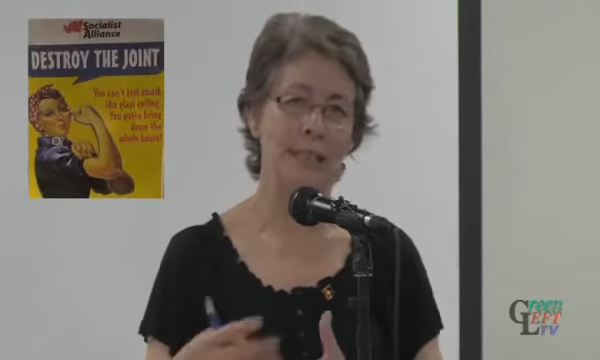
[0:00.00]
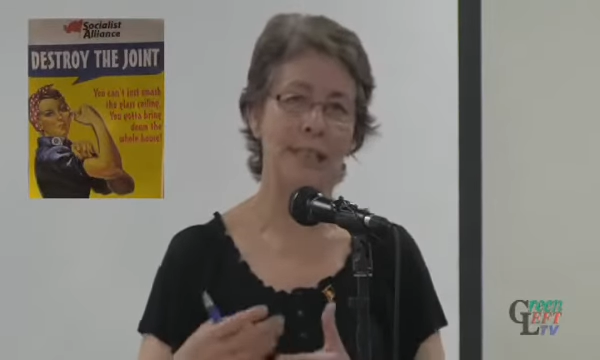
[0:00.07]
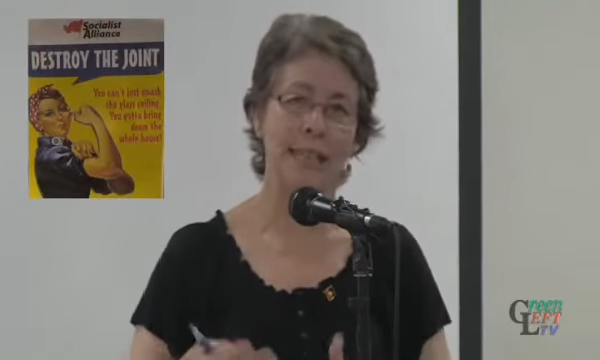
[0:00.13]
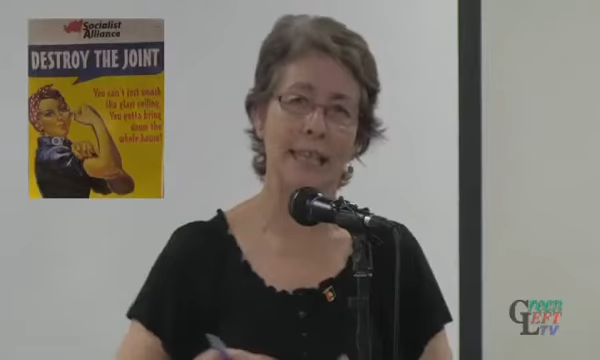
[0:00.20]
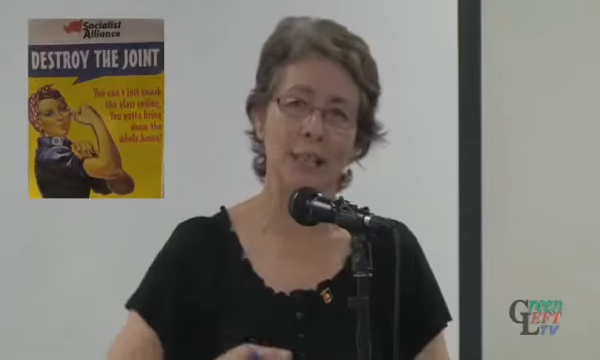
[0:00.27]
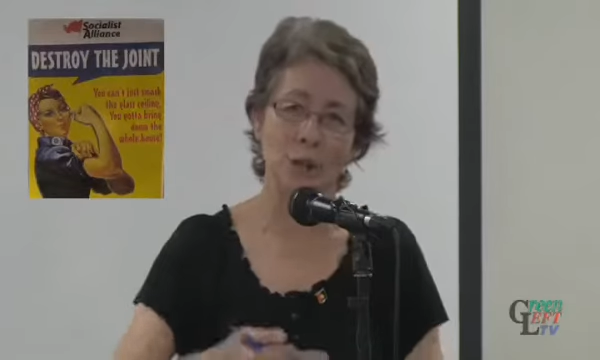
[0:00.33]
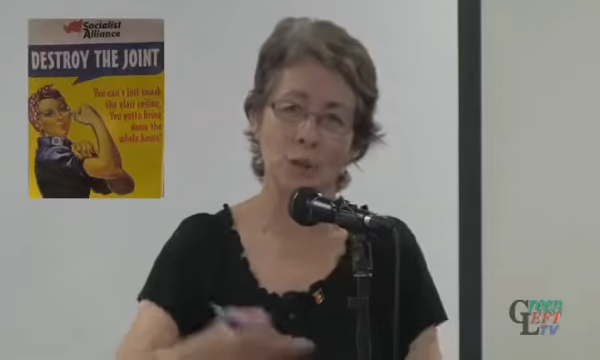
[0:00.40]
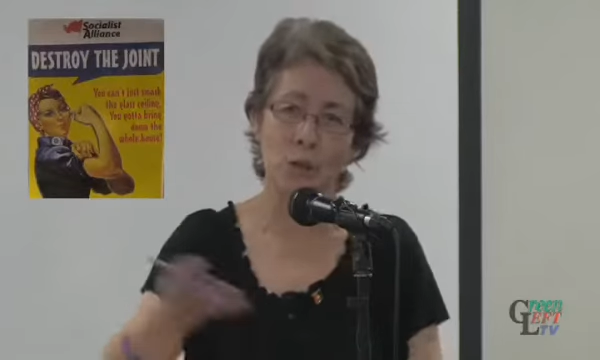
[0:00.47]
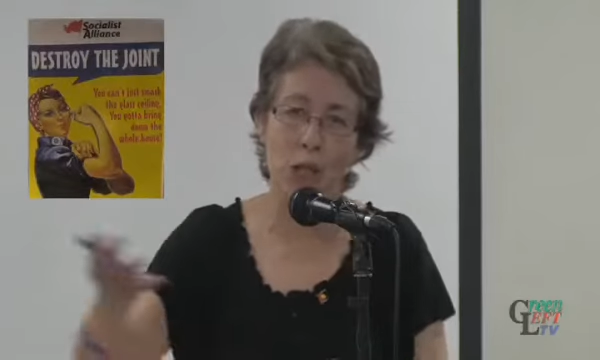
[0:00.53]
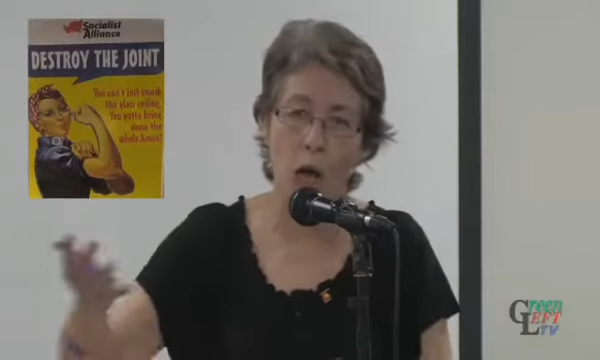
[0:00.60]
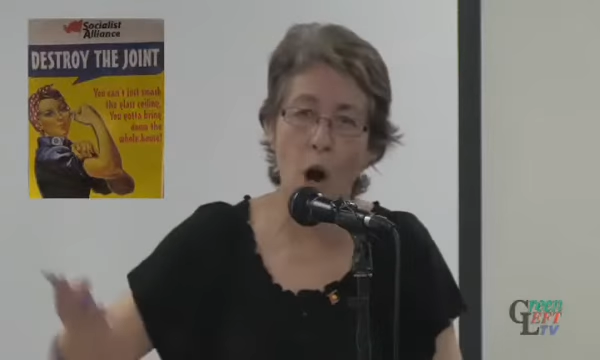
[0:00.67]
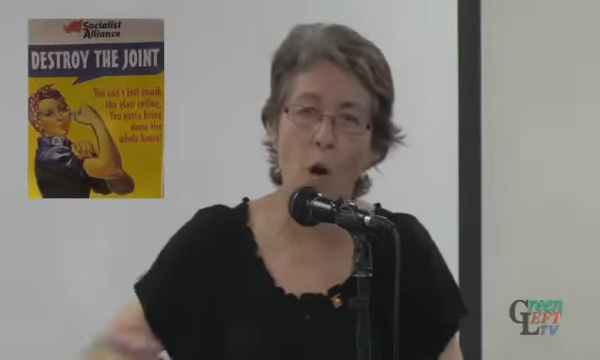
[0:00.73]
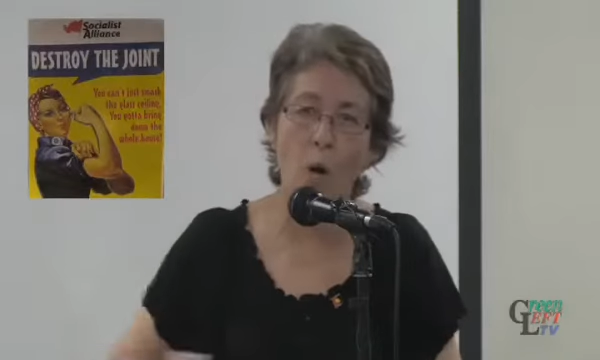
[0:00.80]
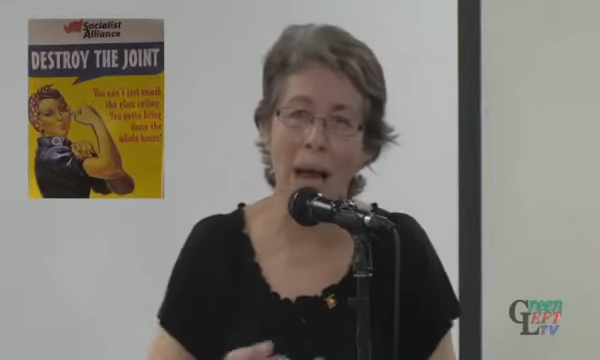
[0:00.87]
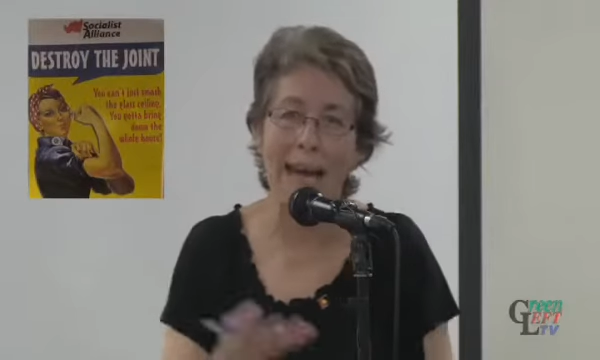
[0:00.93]
essential to the
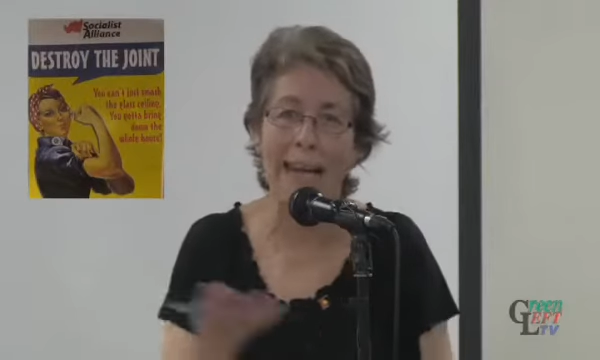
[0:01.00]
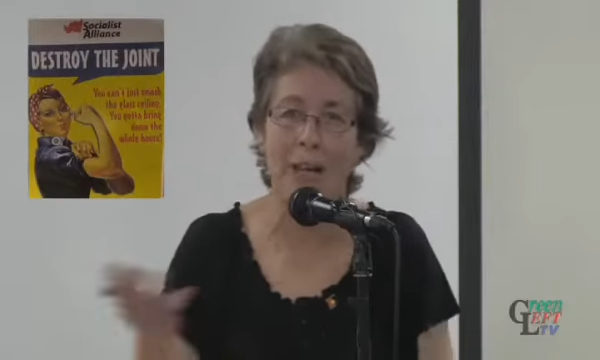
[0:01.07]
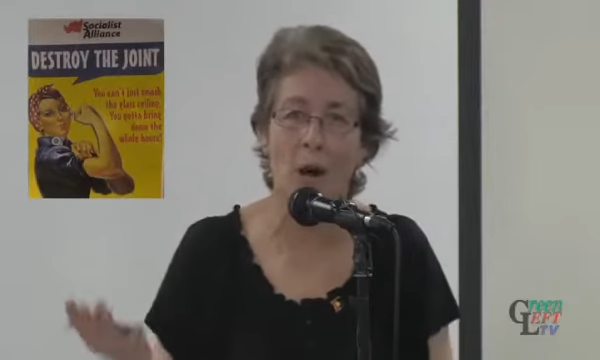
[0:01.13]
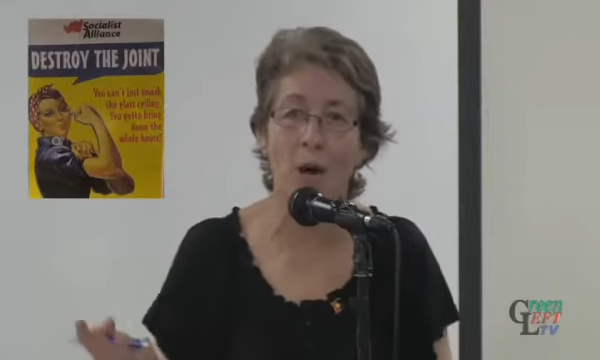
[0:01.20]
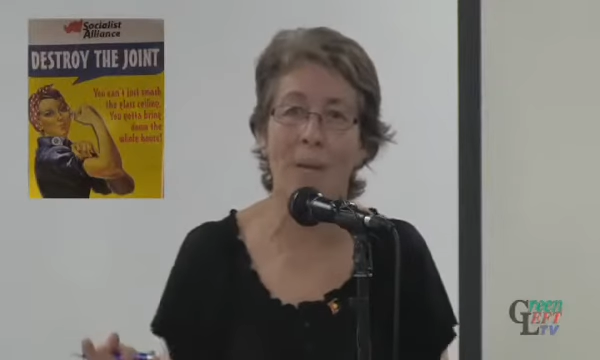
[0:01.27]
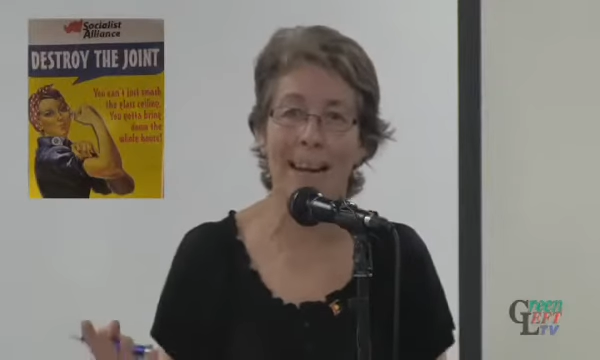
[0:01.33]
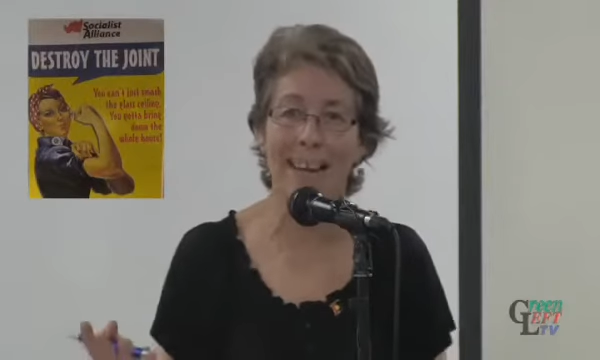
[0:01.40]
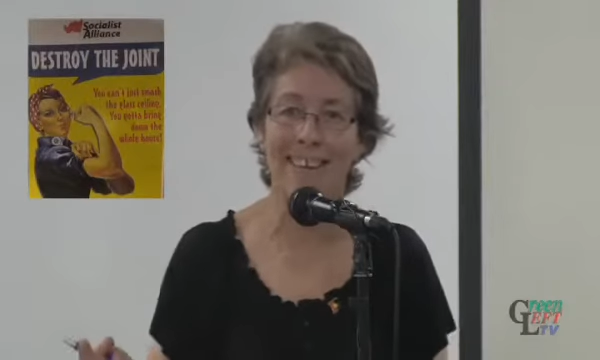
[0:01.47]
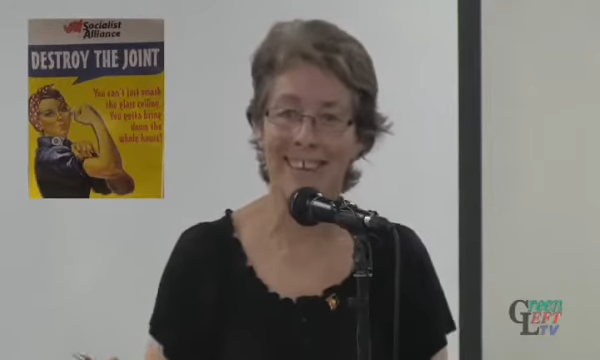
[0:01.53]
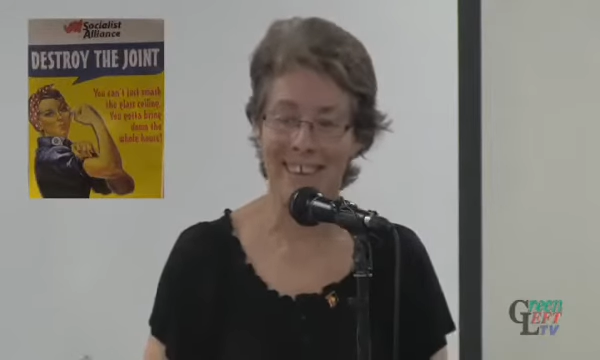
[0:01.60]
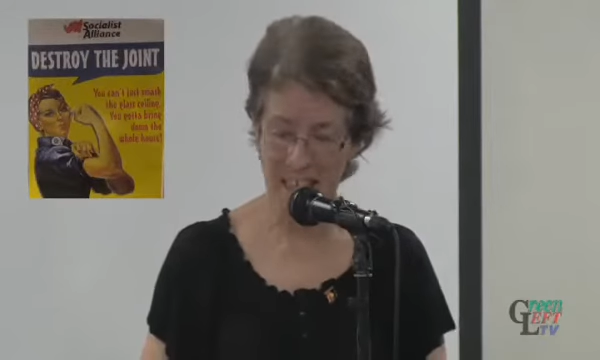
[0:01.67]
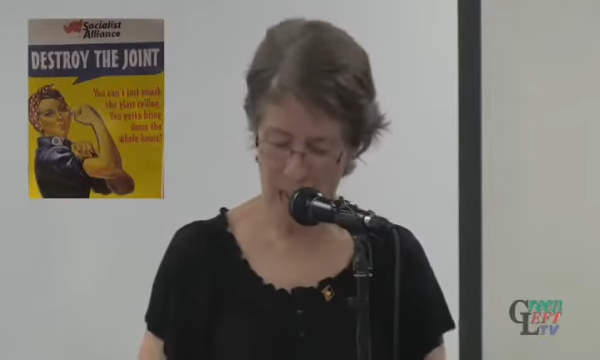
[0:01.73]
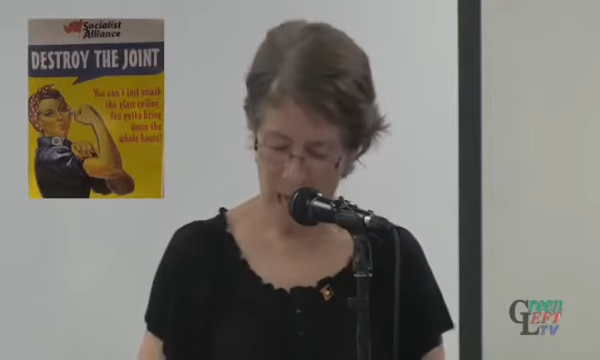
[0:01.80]
whole economic